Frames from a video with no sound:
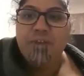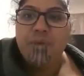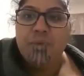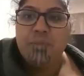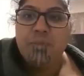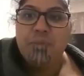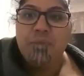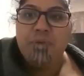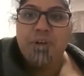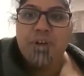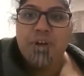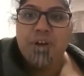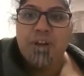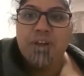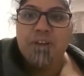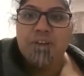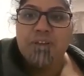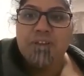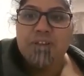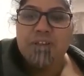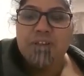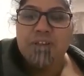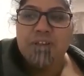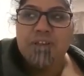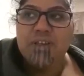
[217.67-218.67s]
your
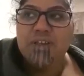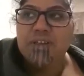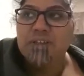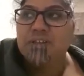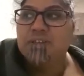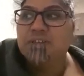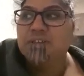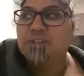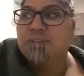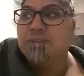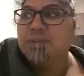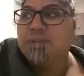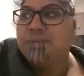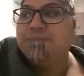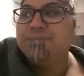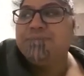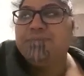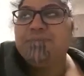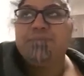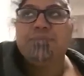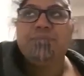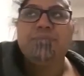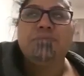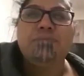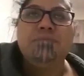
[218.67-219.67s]
product is
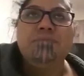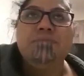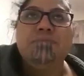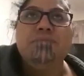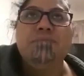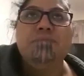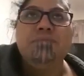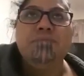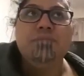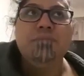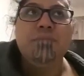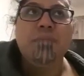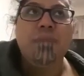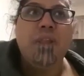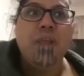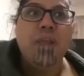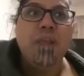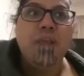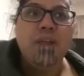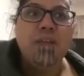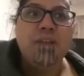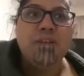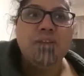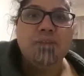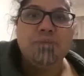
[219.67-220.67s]

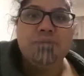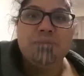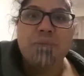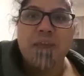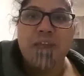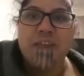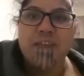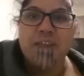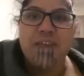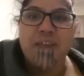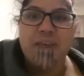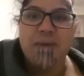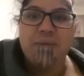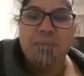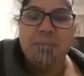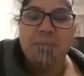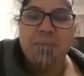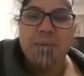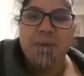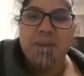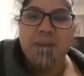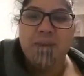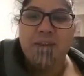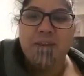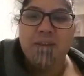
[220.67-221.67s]
makeup
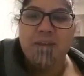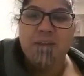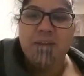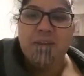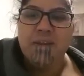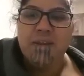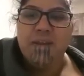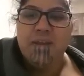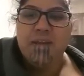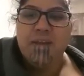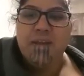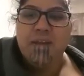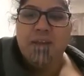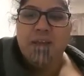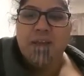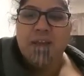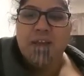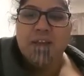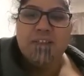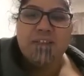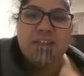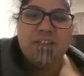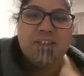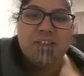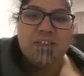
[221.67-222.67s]
and
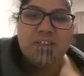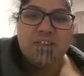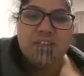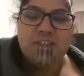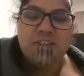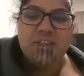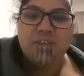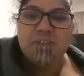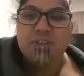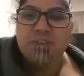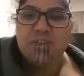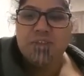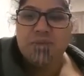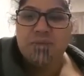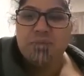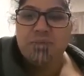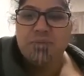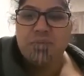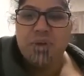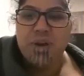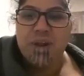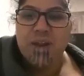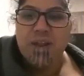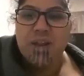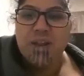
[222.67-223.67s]
it's a
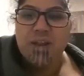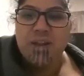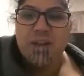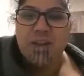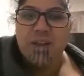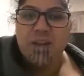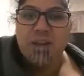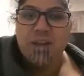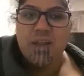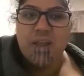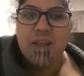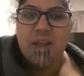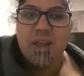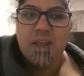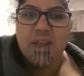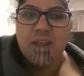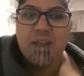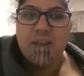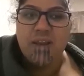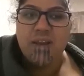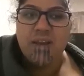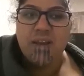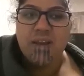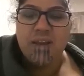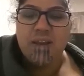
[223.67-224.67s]
certain brand
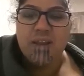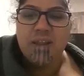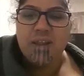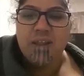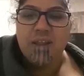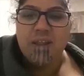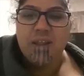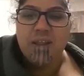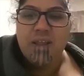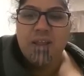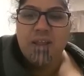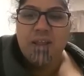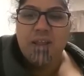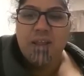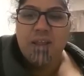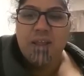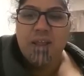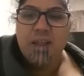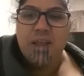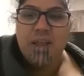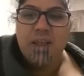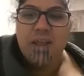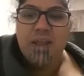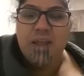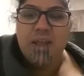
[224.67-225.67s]
and
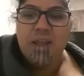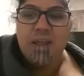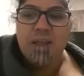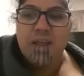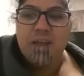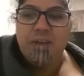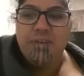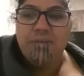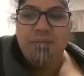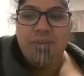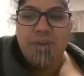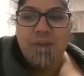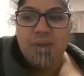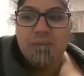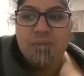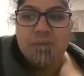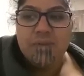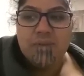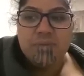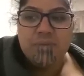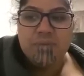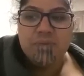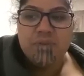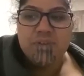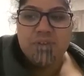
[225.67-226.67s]
a
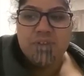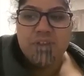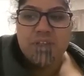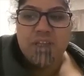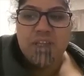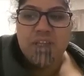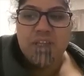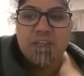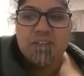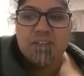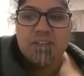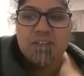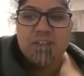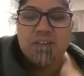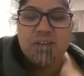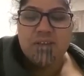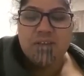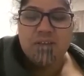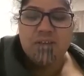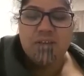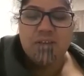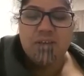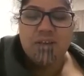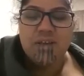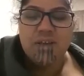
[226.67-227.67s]
famous person has
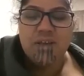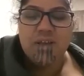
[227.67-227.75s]
it,